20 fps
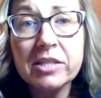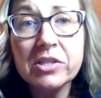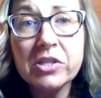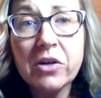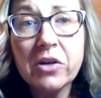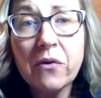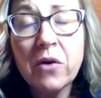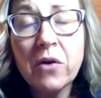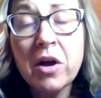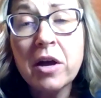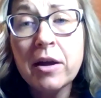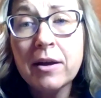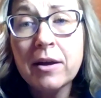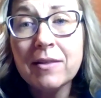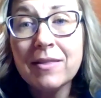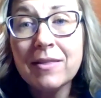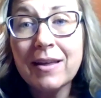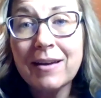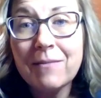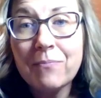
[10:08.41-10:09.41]
So
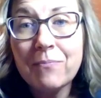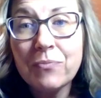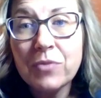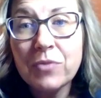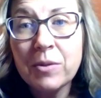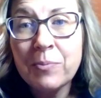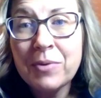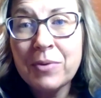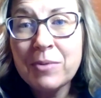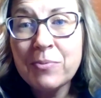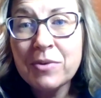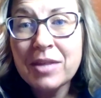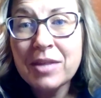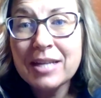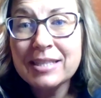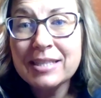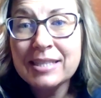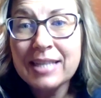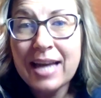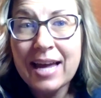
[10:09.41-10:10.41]
the people
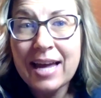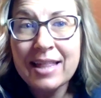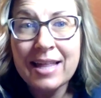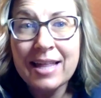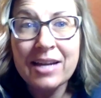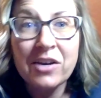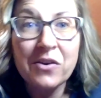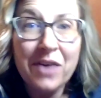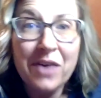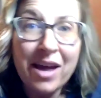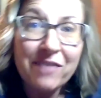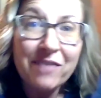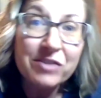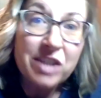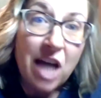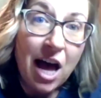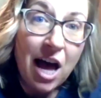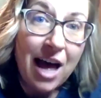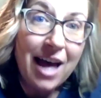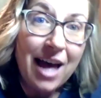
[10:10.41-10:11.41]
that say they don't have
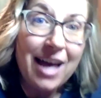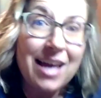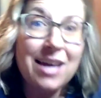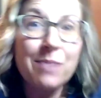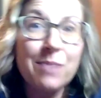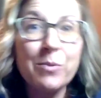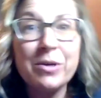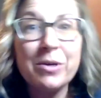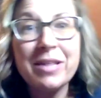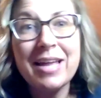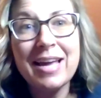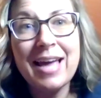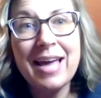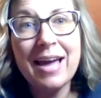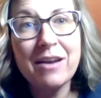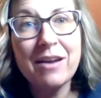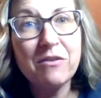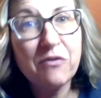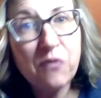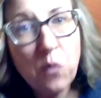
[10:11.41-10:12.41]
time or they
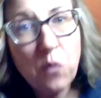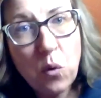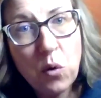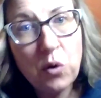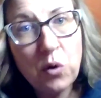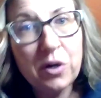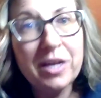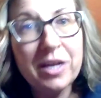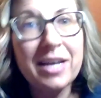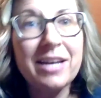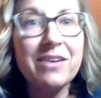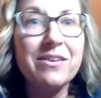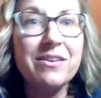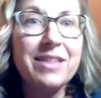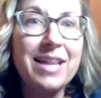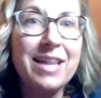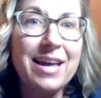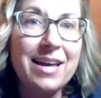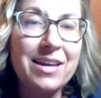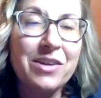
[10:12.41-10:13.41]
can't afford it, or
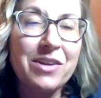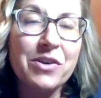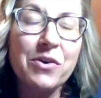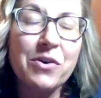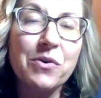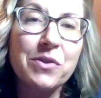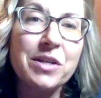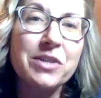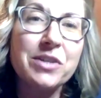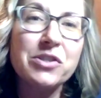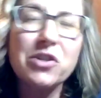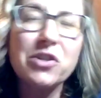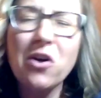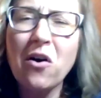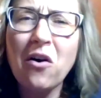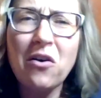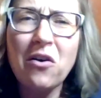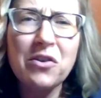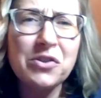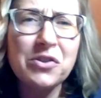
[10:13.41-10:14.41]
they, there's
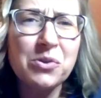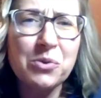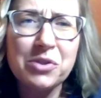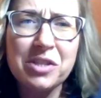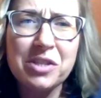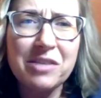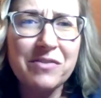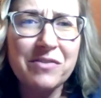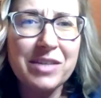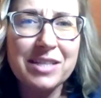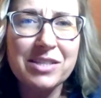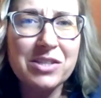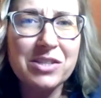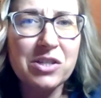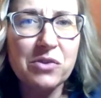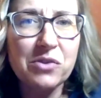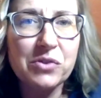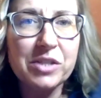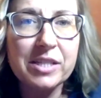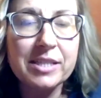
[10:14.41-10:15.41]
all sorts of
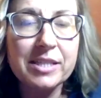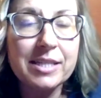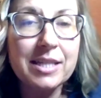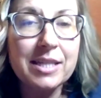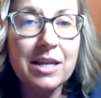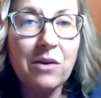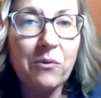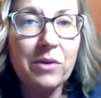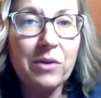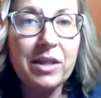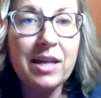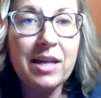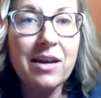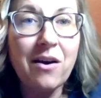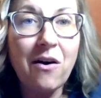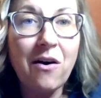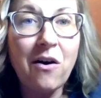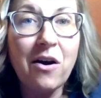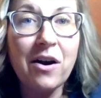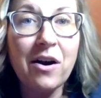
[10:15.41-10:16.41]
excuses, and they really
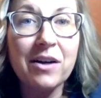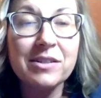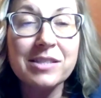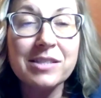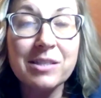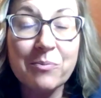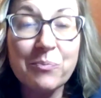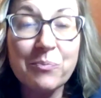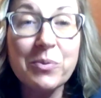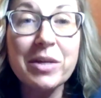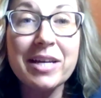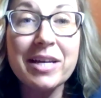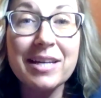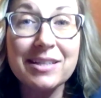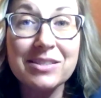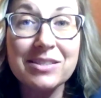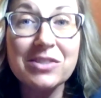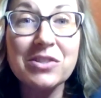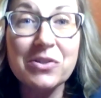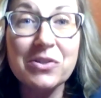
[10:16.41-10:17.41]
are simply
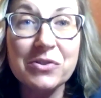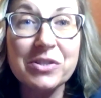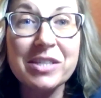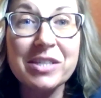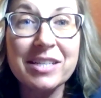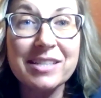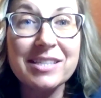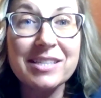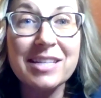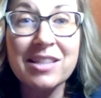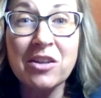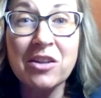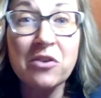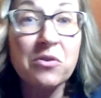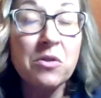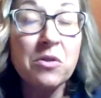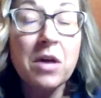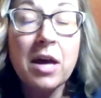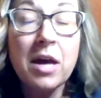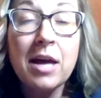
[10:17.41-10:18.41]
excuses. And
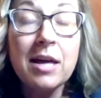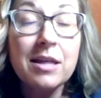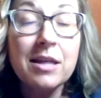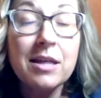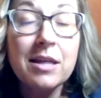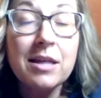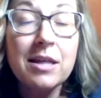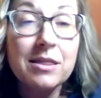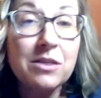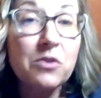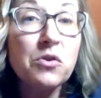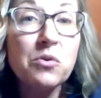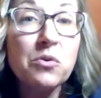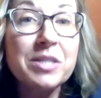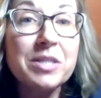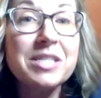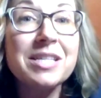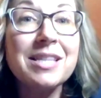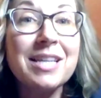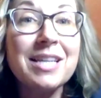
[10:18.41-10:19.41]
they're the
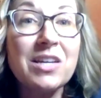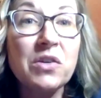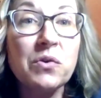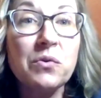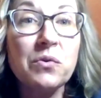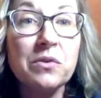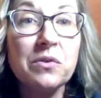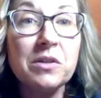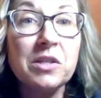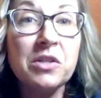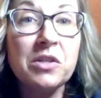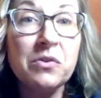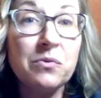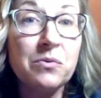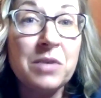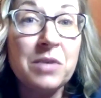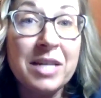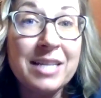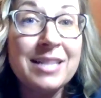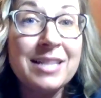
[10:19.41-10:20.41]
reason that you
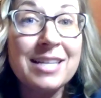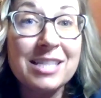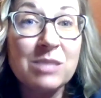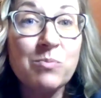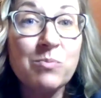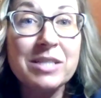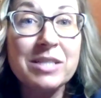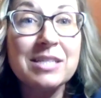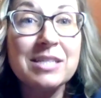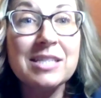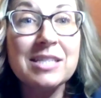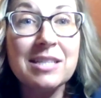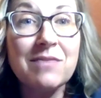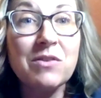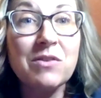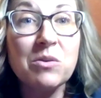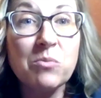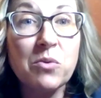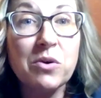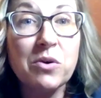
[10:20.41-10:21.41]
need this business
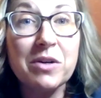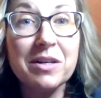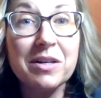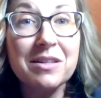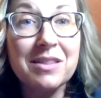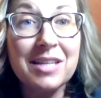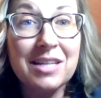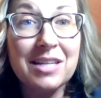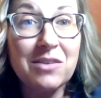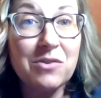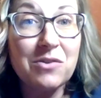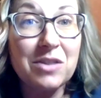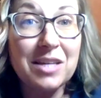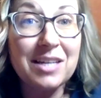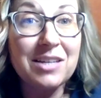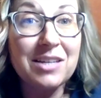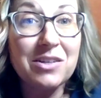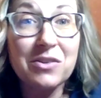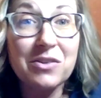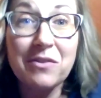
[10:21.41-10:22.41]
even more than you
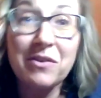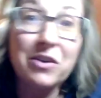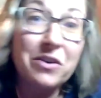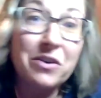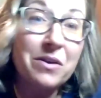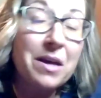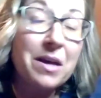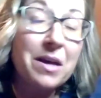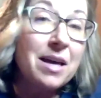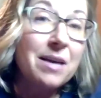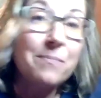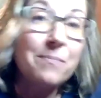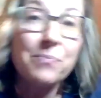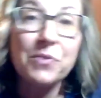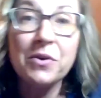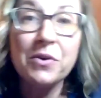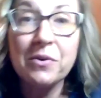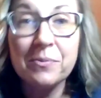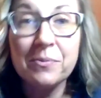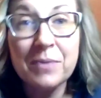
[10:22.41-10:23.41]
think you do.
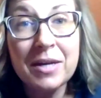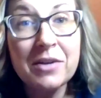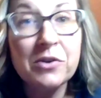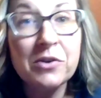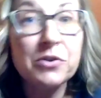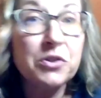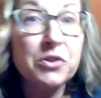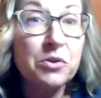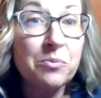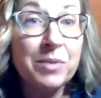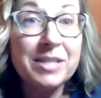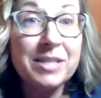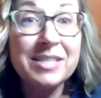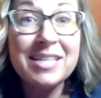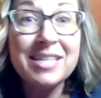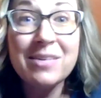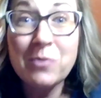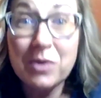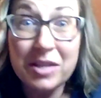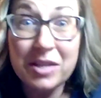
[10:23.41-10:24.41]
You're too
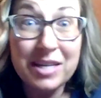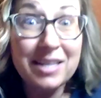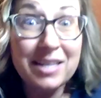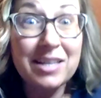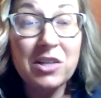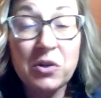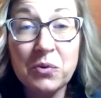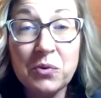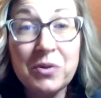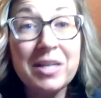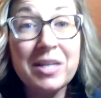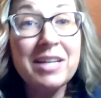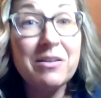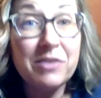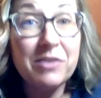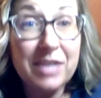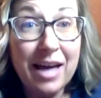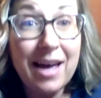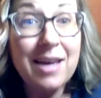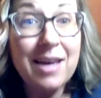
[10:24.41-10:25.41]
busy. Well, then you
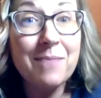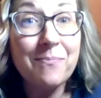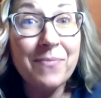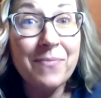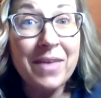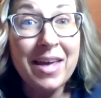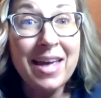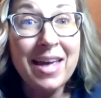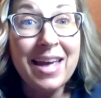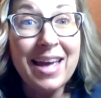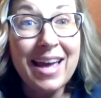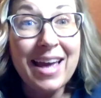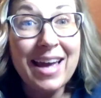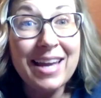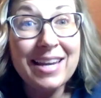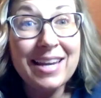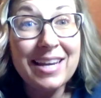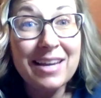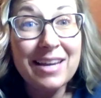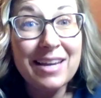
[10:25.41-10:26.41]
need time.
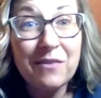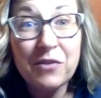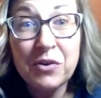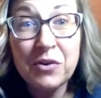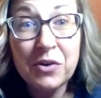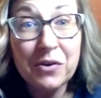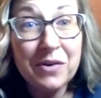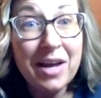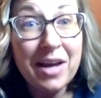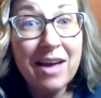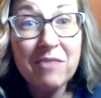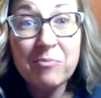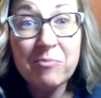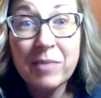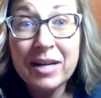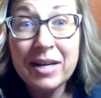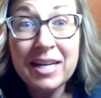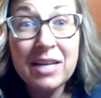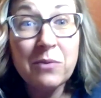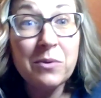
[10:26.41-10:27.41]
And if you don't have
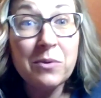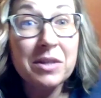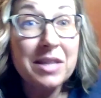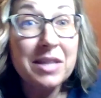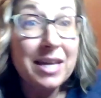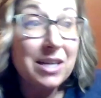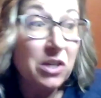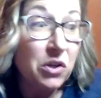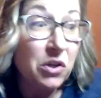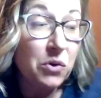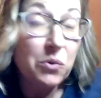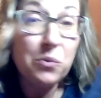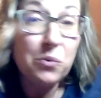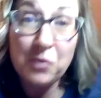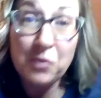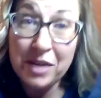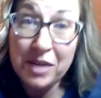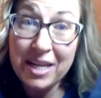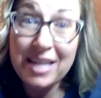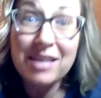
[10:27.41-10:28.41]
money, well, then you
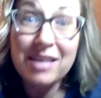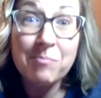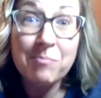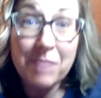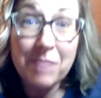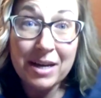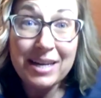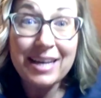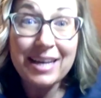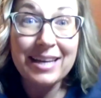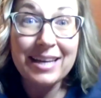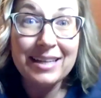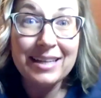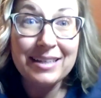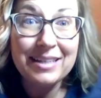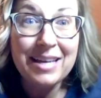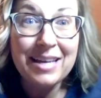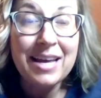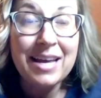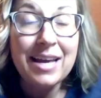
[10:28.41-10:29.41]
need money.
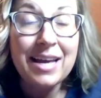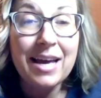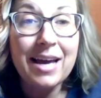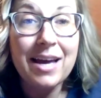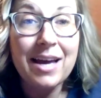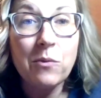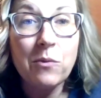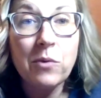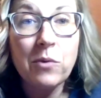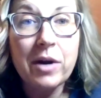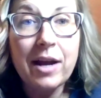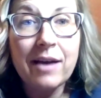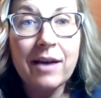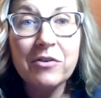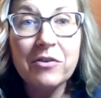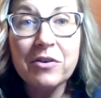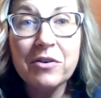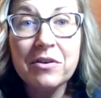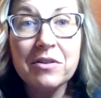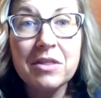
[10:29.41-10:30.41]

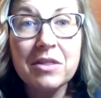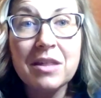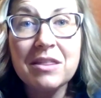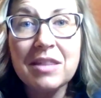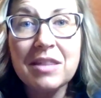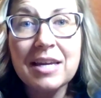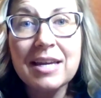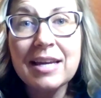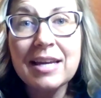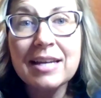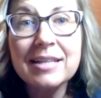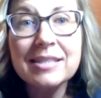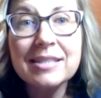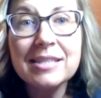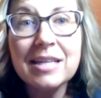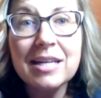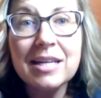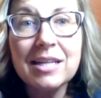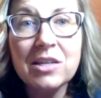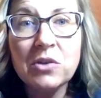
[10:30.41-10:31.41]
Whatever the thing is
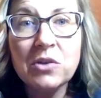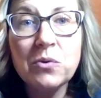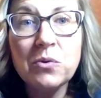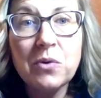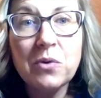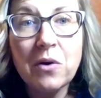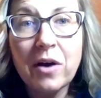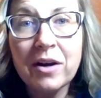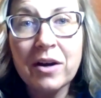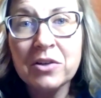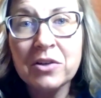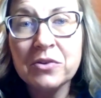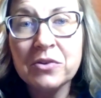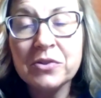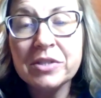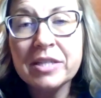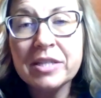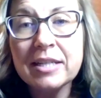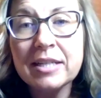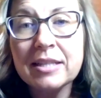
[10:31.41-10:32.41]
that you are
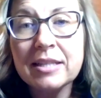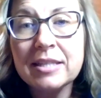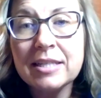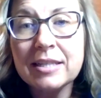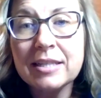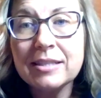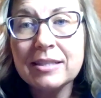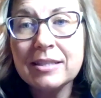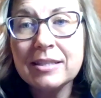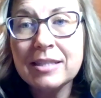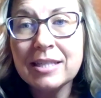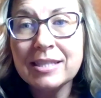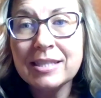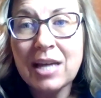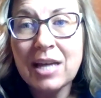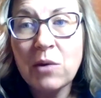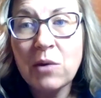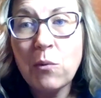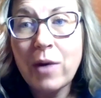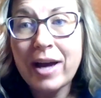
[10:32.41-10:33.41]
using to
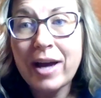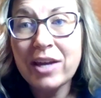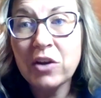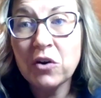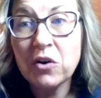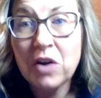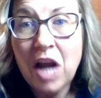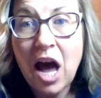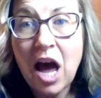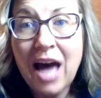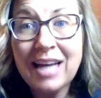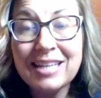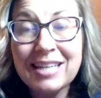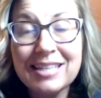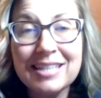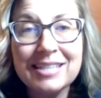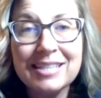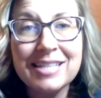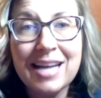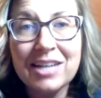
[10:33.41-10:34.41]
say why you're not
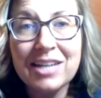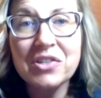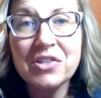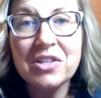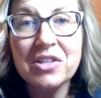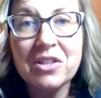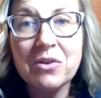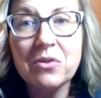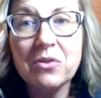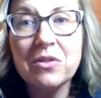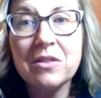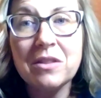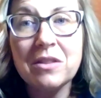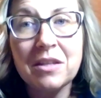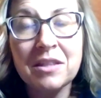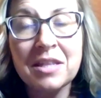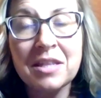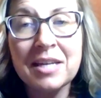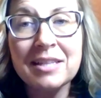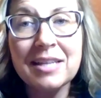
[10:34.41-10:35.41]
is actually
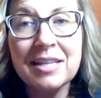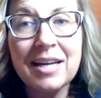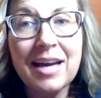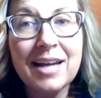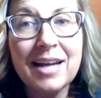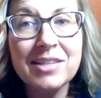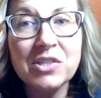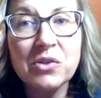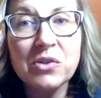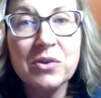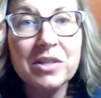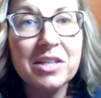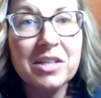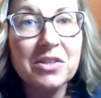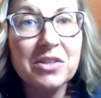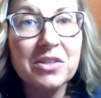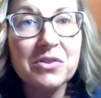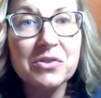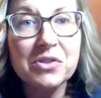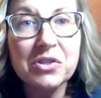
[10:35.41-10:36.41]
the thing that God's going to
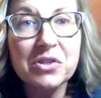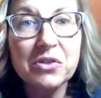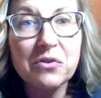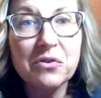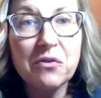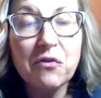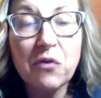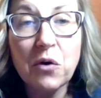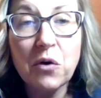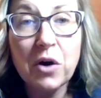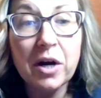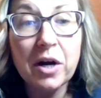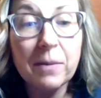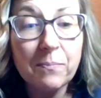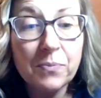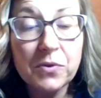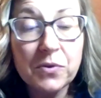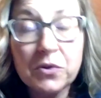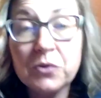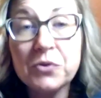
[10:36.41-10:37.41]
use
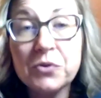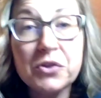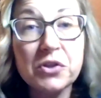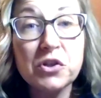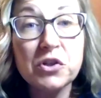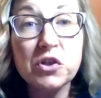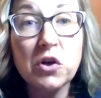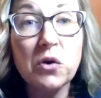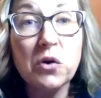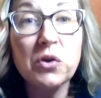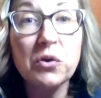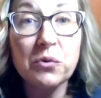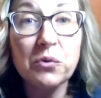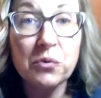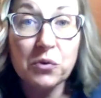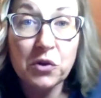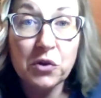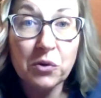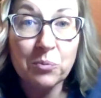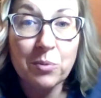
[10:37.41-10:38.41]
to show you
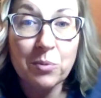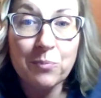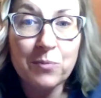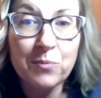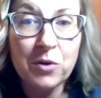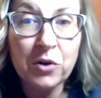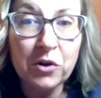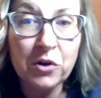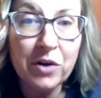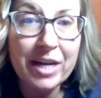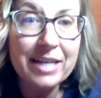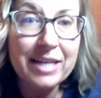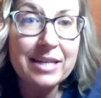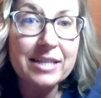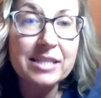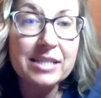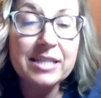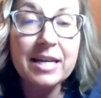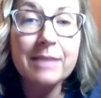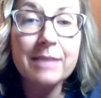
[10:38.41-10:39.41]
your
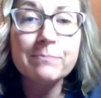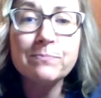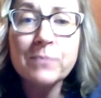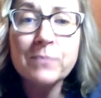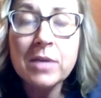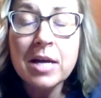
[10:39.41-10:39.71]
greatness in.